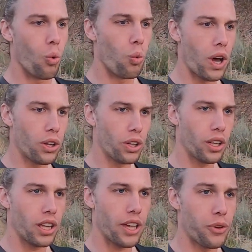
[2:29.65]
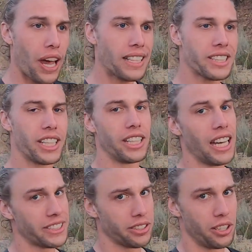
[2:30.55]
Well, if you ask
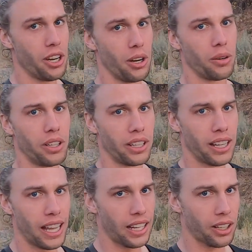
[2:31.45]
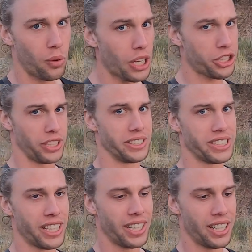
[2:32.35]
yes and no
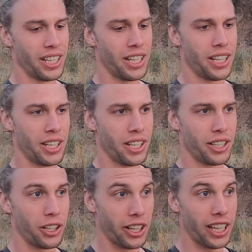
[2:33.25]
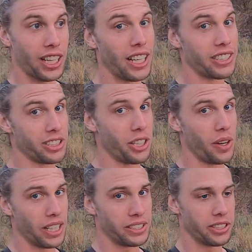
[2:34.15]
questions, you're going to get yes and no
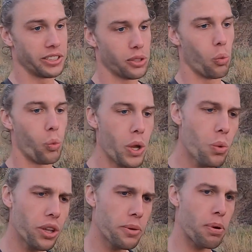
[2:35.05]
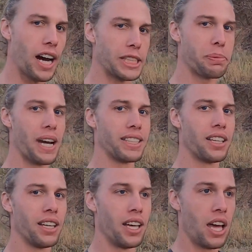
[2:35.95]
answers. We want the
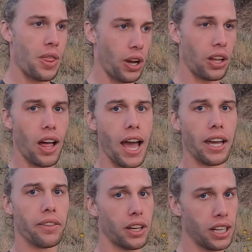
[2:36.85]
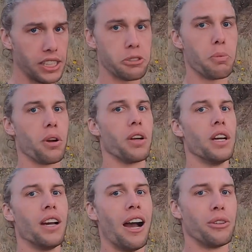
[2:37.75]
prospect, the client, the customer
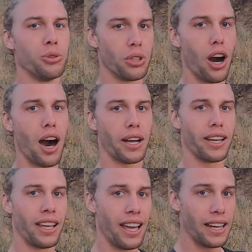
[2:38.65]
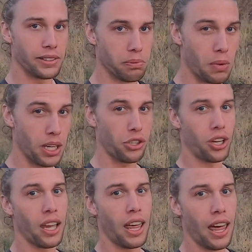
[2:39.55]
to talk as
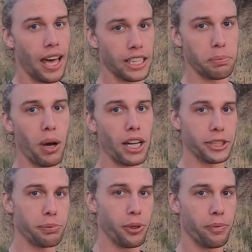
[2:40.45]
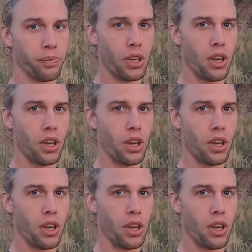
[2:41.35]
much as possible.